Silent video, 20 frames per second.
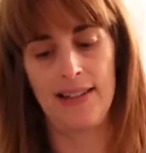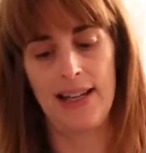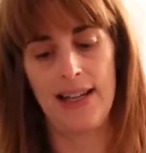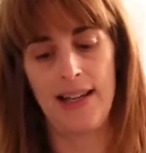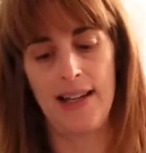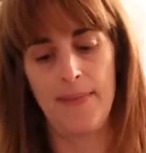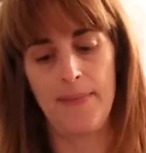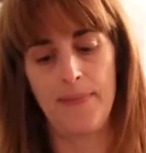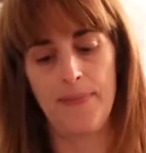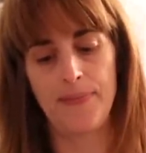
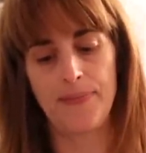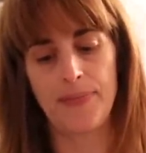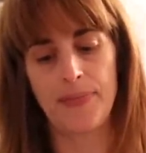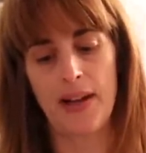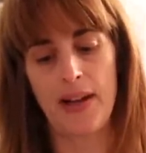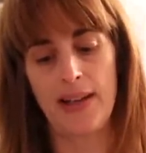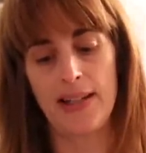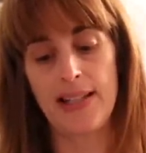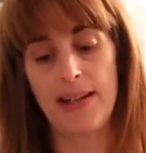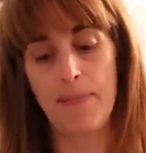
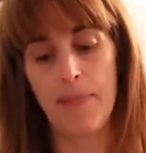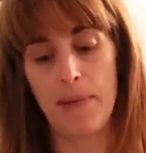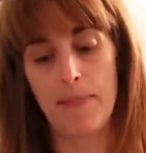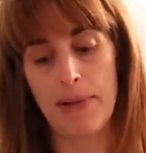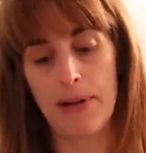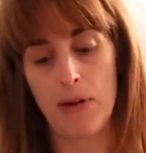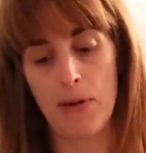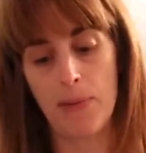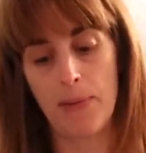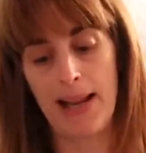I did my
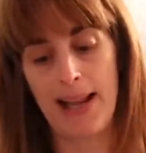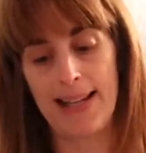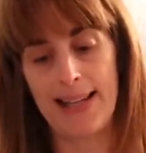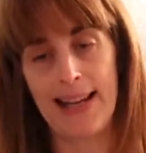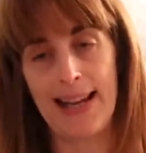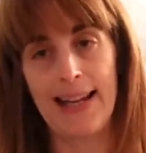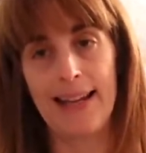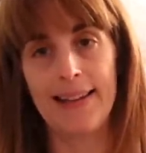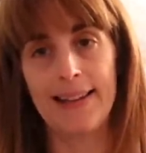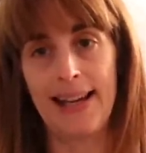meal
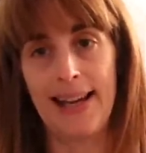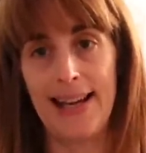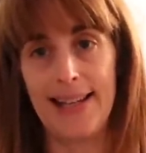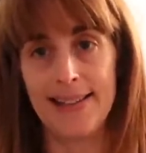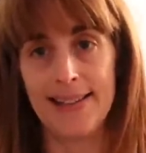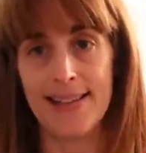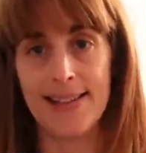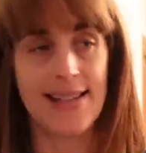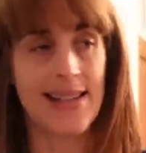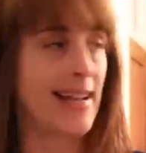planning,
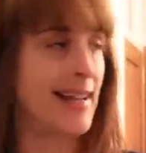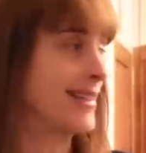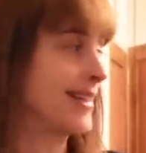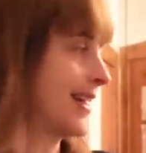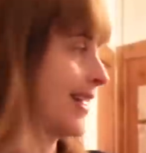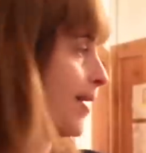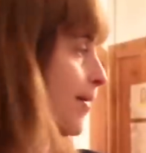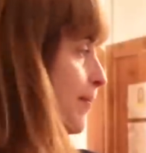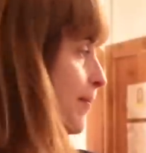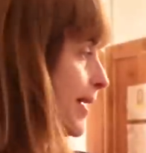hence
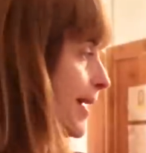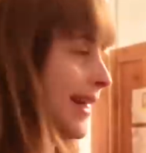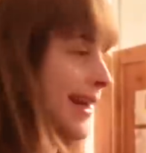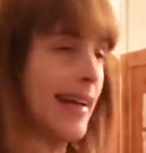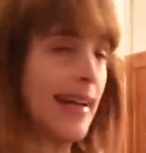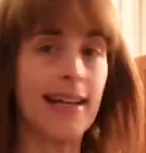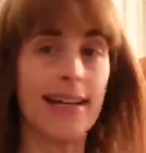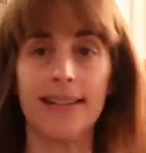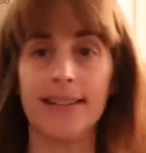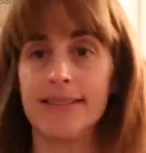ending up
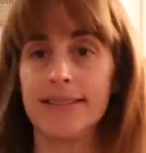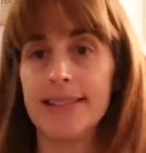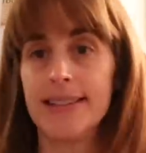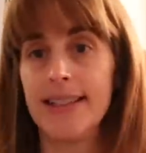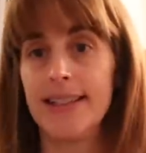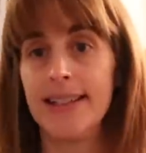making